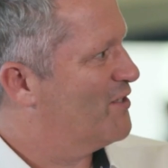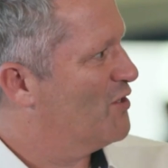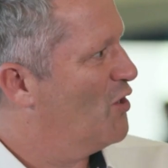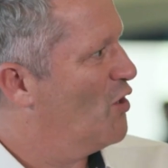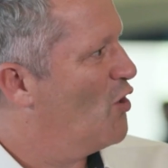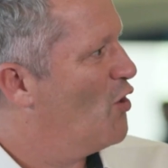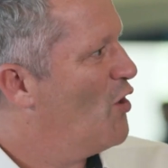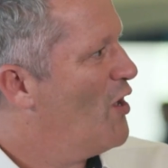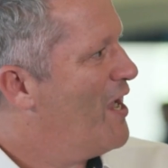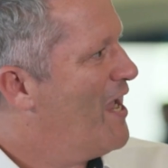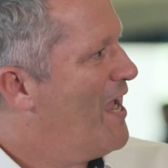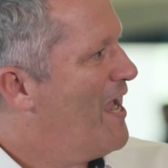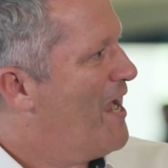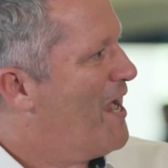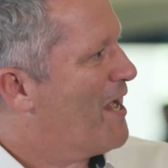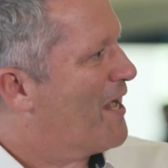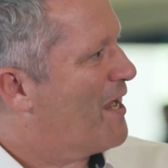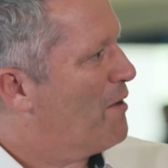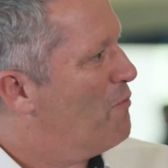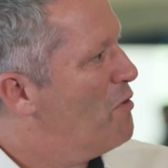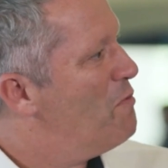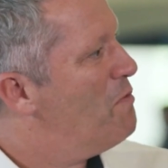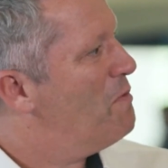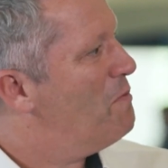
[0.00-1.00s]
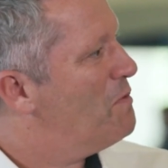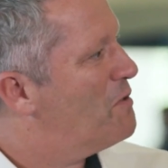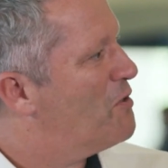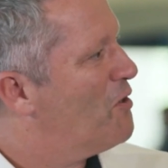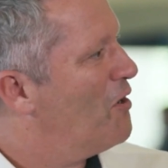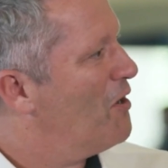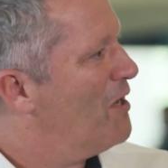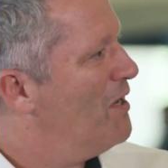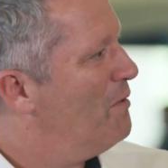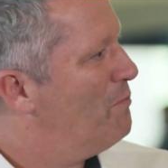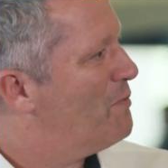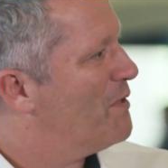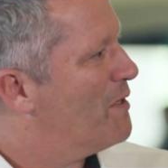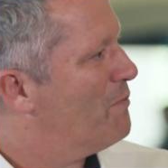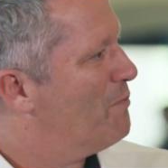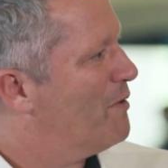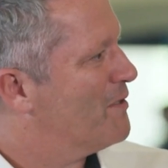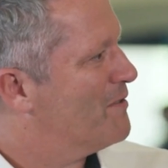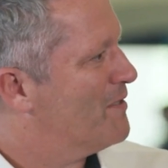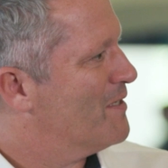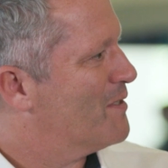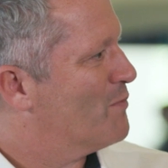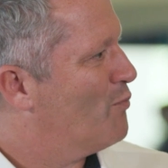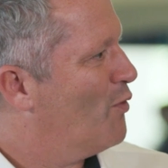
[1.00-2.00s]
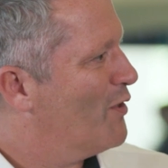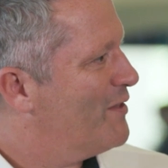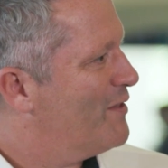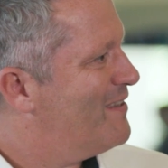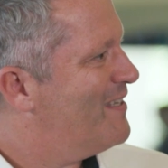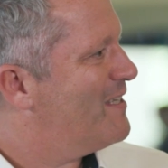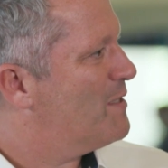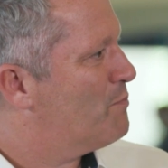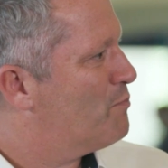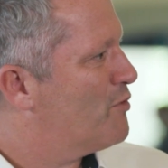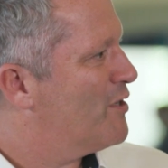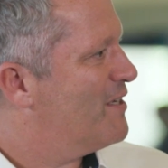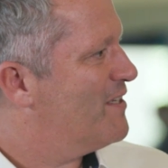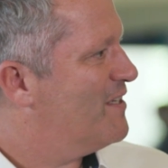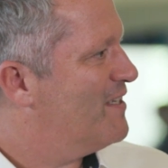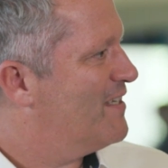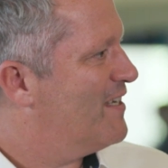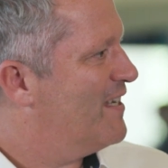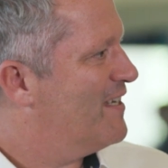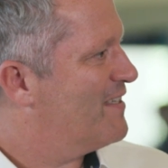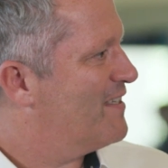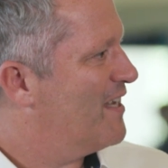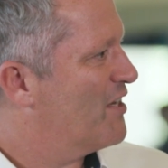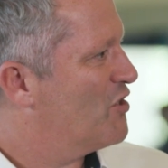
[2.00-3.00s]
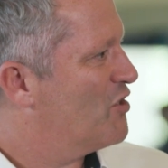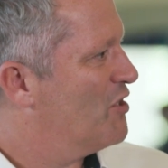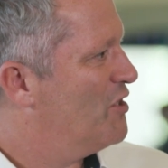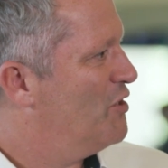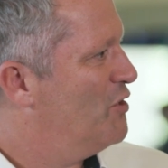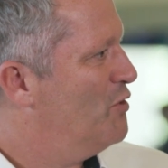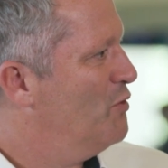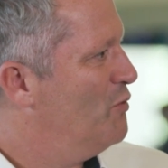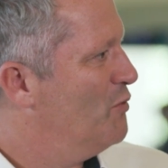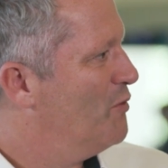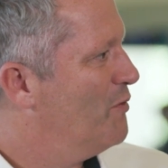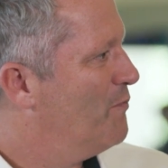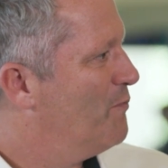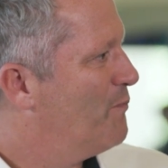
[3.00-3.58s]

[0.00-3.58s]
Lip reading: So can we maybe talk a little bit about this? What does PreciTaste actually do?